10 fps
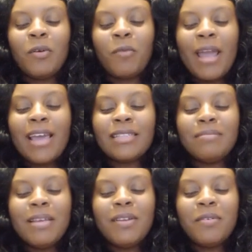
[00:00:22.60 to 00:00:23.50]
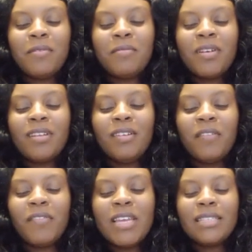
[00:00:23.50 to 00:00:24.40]
Raz beat on Lil
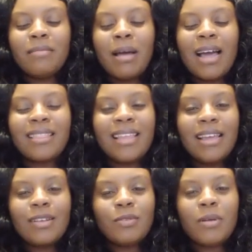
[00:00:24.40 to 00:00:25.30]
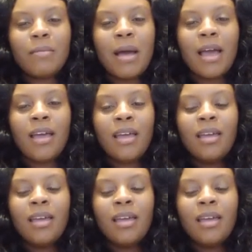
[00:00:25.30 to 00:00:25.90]
Fizz in my, I think that's what they're by.